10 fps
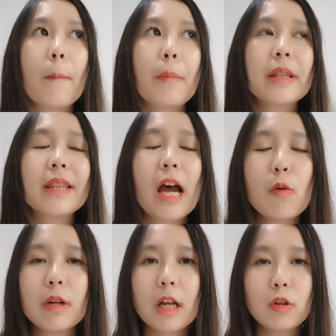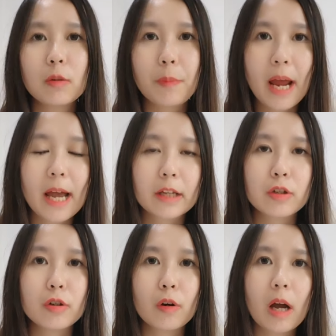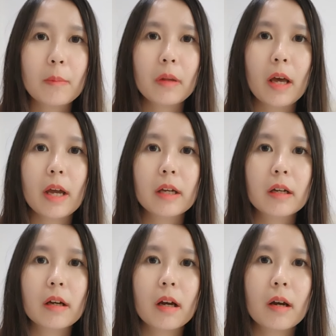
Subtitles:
But now when I look back, you know, I'm like,